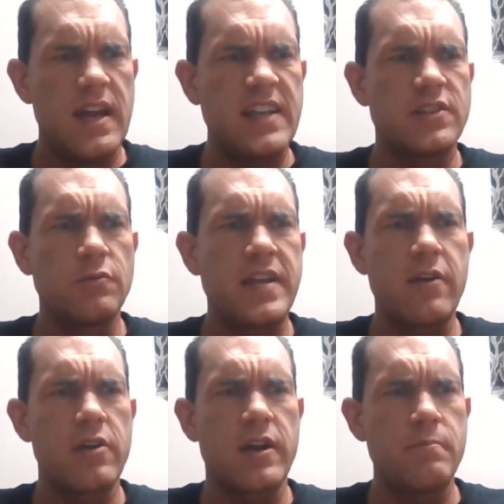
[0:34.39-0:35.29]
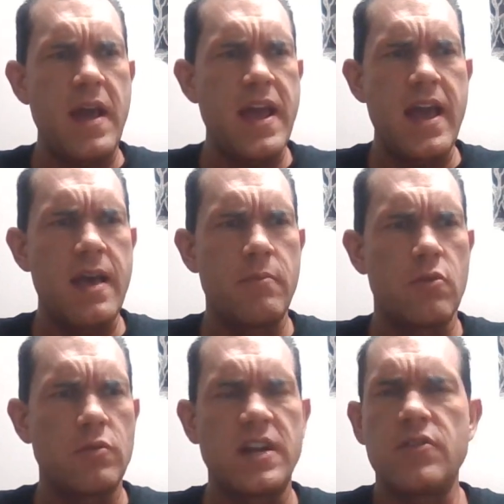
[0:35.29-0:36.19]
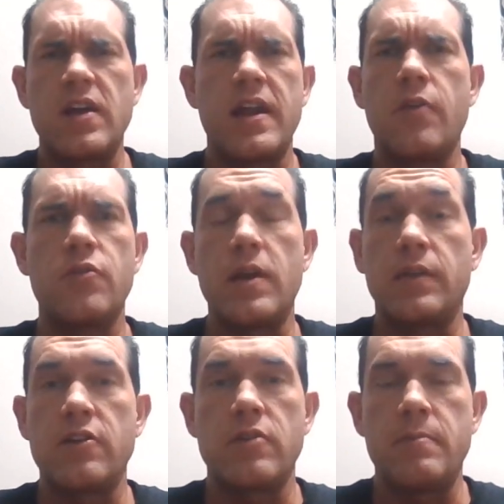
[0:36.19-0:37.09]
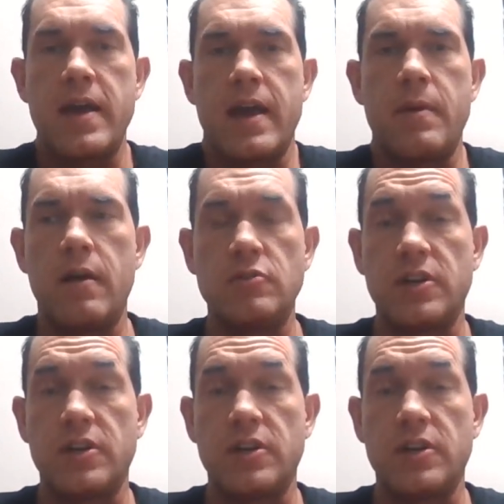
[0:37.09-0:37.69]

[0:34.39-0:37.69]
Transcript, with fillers: Esoteric Mayhem or whichever that other that later at Mayhem album,